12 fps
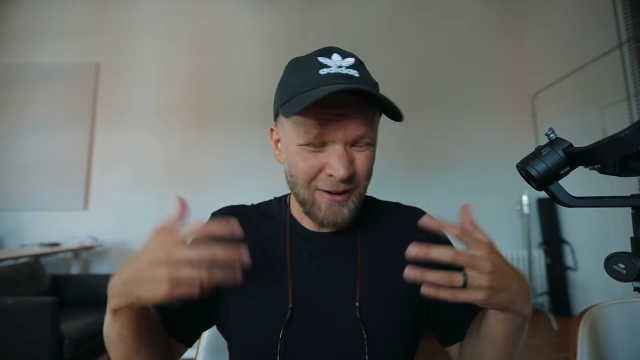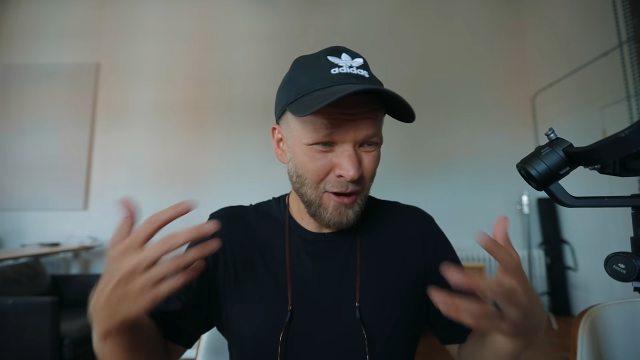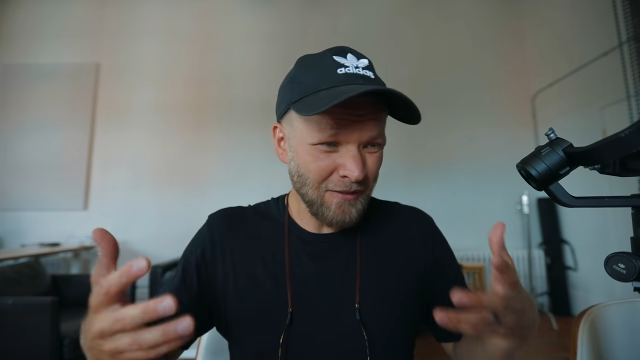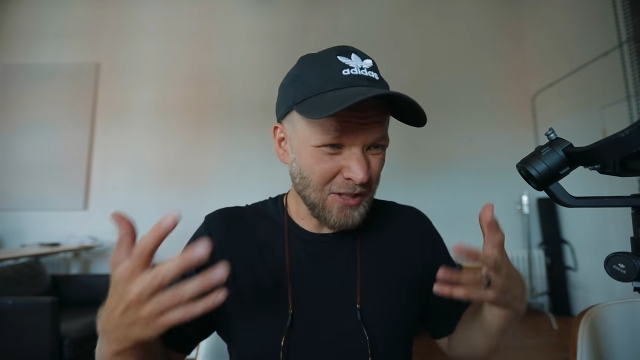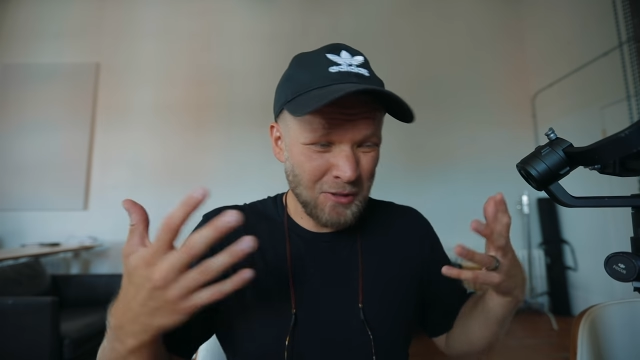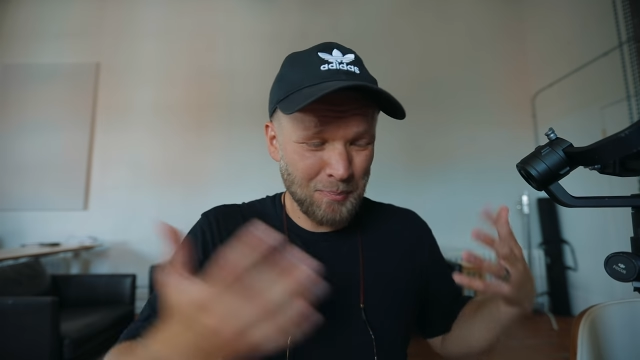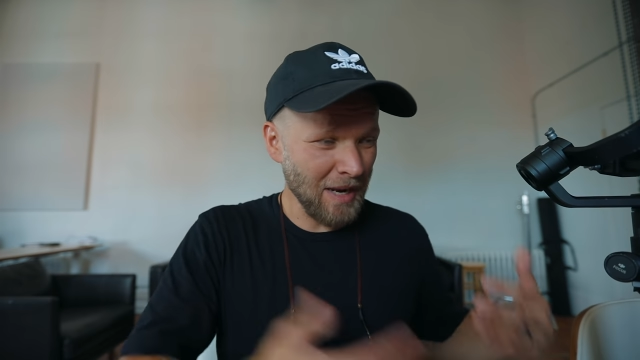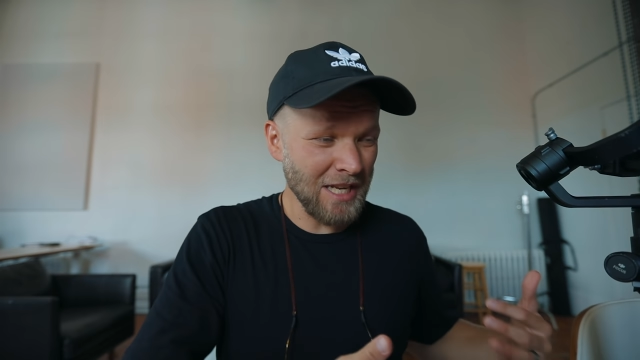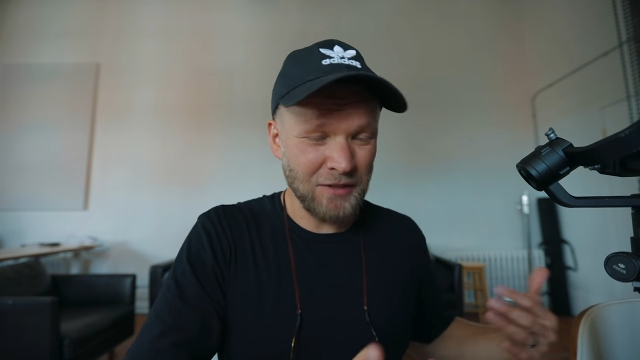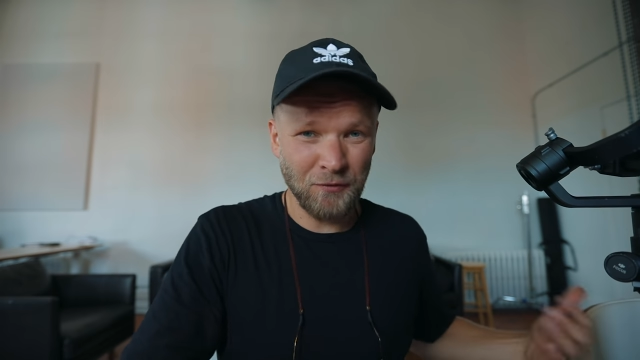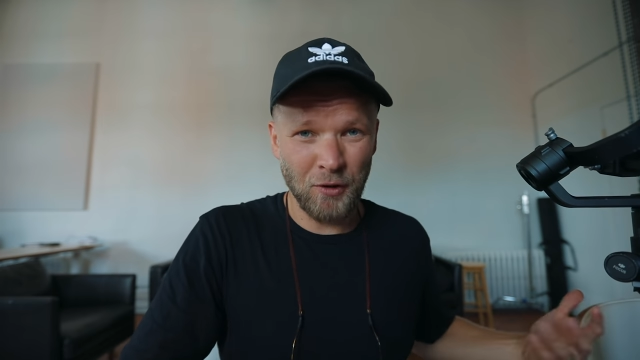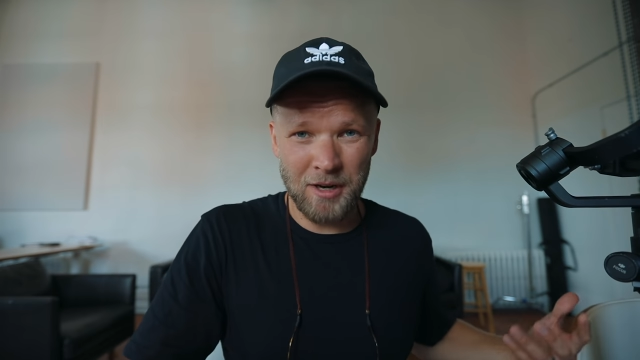I don't have
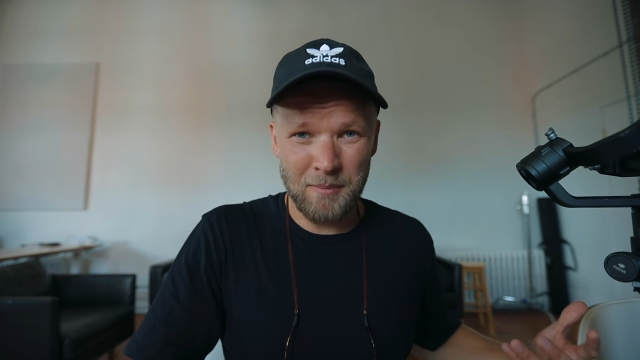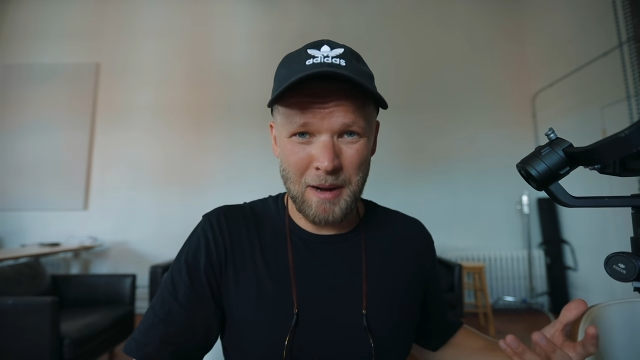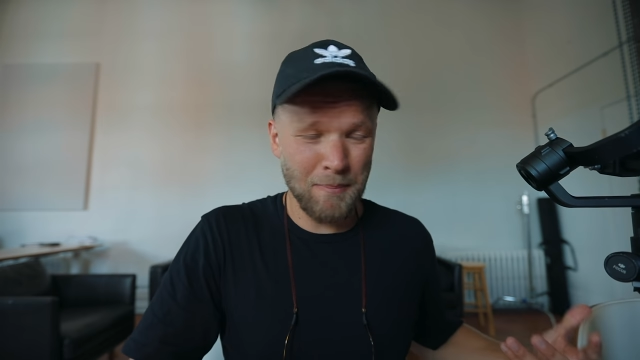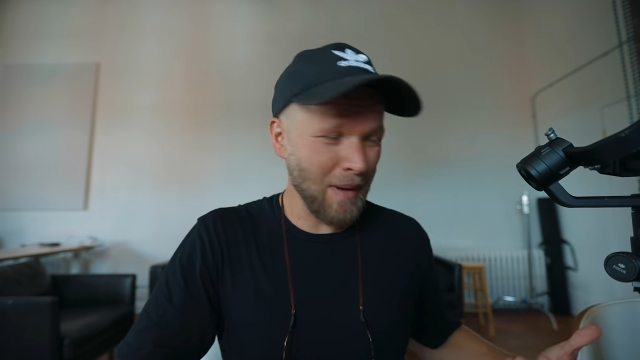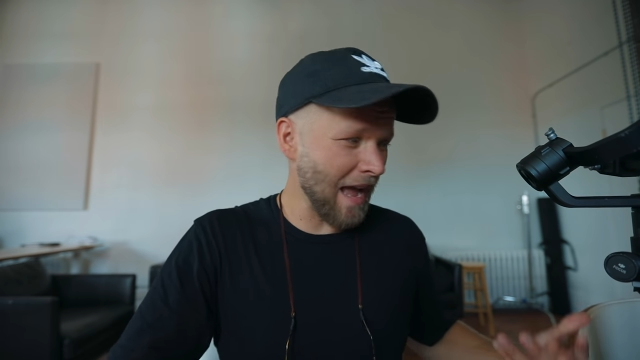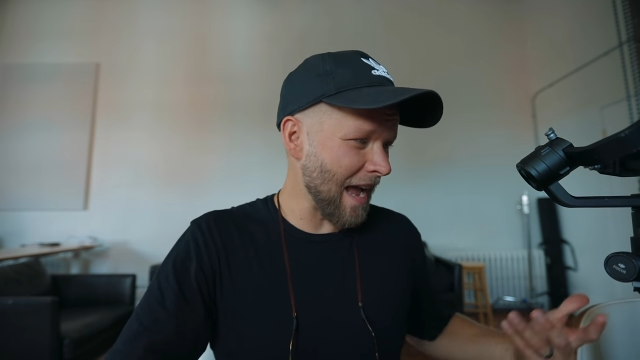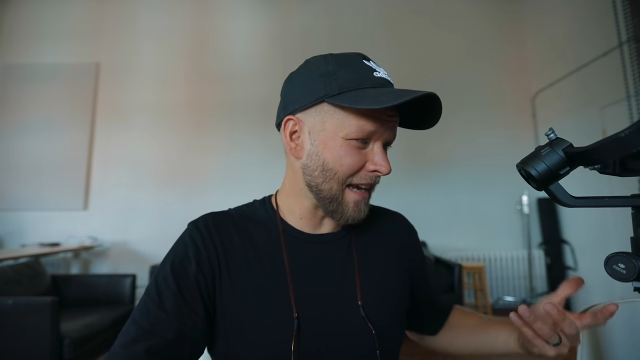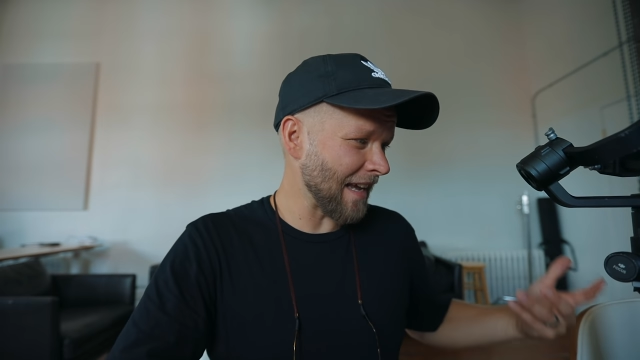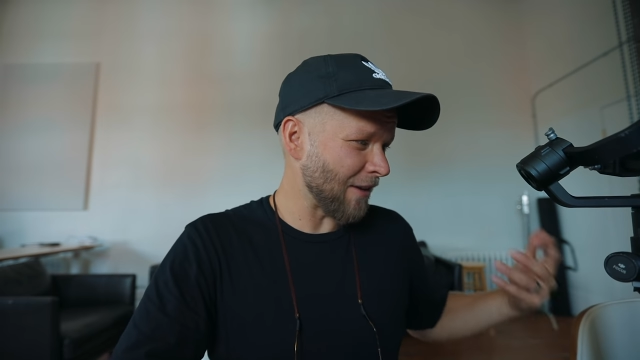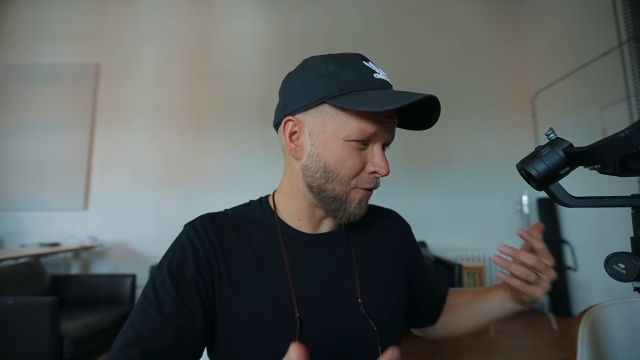space for it in my bag.